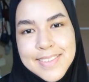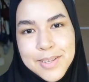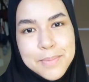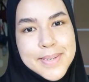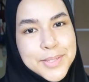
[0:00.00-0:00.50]

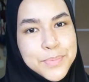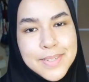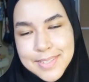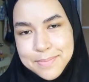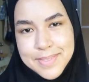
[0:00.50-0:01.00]
Almas,
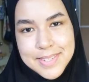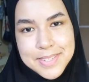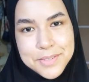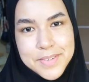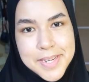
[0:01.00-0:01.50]
welcome to
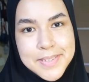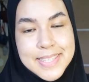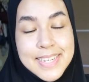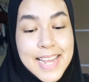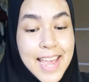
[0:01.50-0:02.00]
this video.
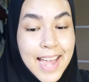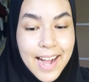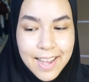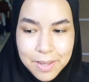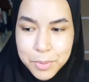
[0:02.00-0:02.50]
Today
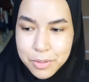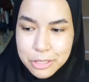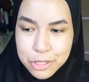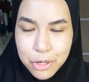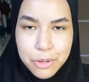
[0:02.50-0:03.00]
I am going to
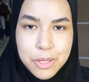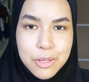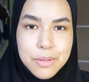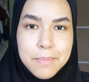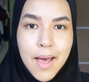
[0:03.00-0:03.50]
show
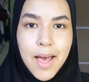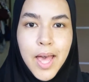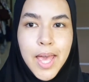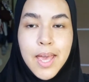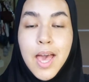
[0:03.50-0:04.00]
you
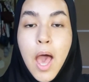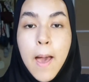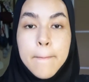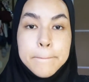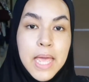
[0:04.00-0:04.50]
my
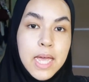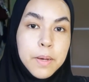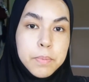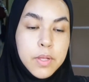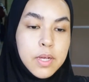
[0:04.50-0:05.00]

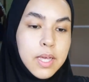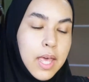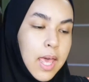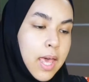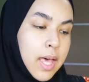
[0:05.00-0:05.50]
makeup look,
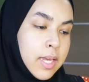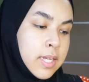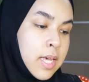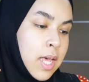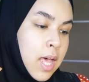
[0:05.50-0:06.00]
and
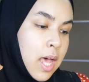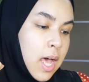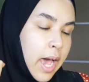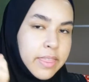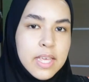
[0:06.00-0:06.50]

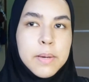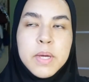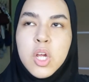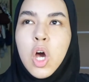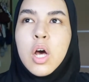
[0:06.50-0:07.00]
I think I'm
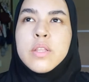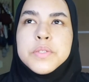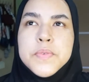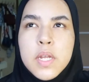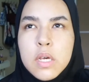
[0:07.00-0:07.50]
going to call
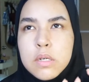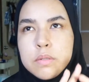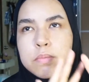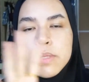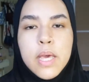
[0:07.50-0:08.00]
this video
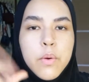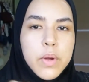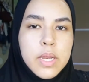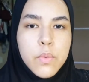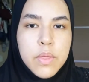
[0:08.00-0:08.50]
Get
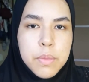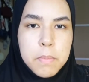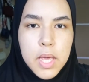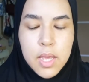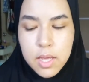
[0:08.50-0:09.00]
Ready With
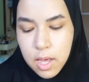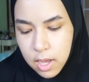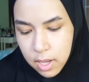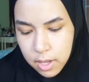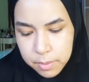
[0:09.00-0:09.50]
Me
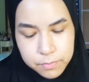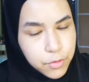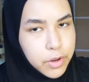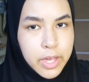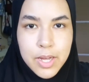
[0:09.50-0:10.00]

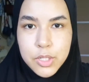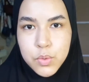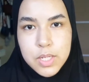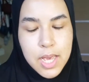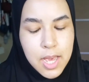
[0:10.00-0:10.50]
for a
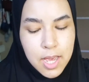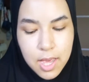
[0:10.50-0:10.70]
casual day.